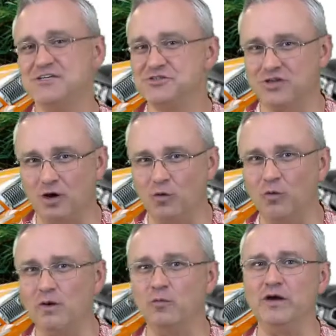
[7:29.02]
So
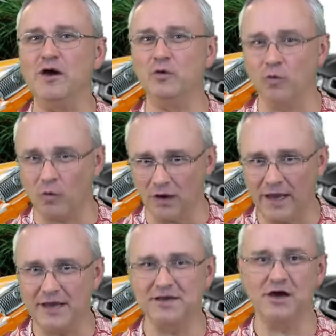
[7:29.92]
when we go to
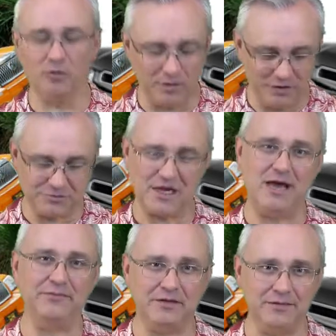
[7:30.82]
Orlando, we use
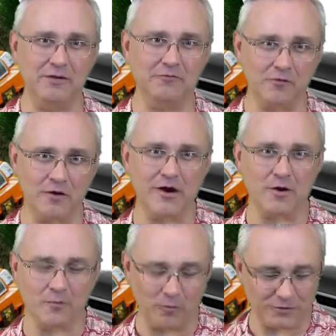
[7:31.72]
Happy Limo for our
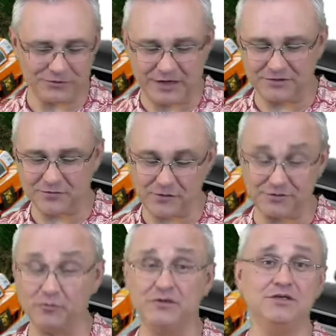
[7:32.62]
airport transfers
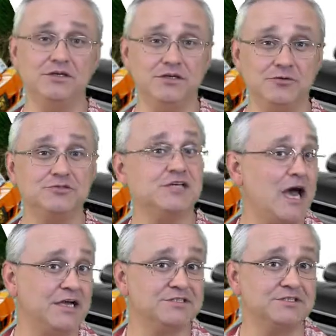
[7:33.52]
and we tend to use
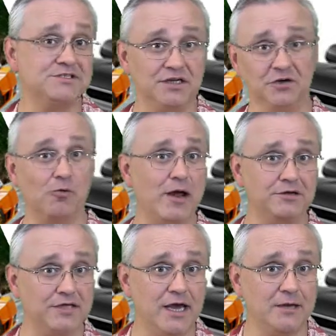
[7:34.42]
taxis to get around
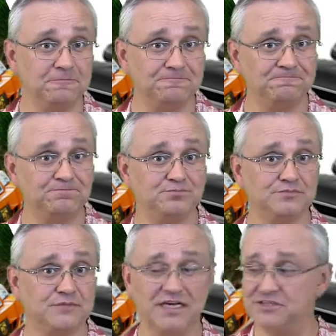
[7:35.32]
town.
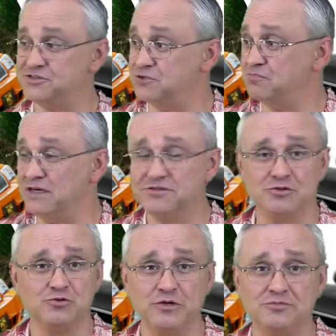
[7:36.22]
It just makes
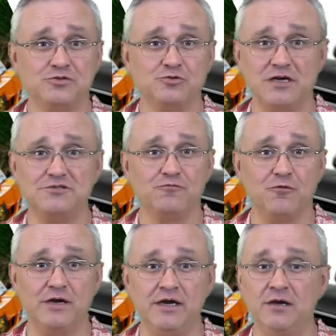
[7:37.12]
the trip
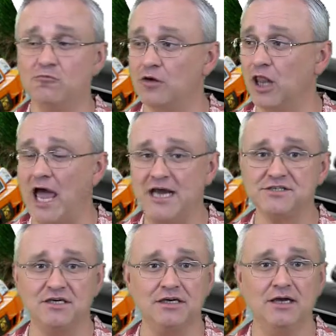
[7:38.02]
stress-free,
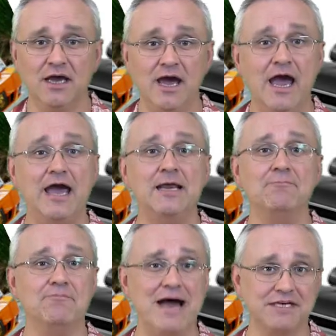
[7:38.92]
relaxing, and it
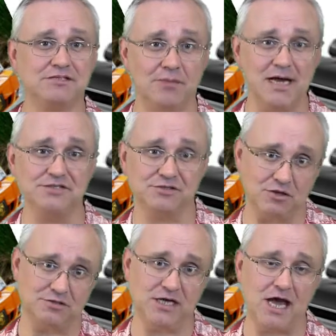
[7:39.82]
maximizes
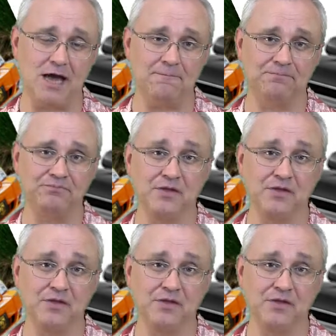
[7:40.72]
our time.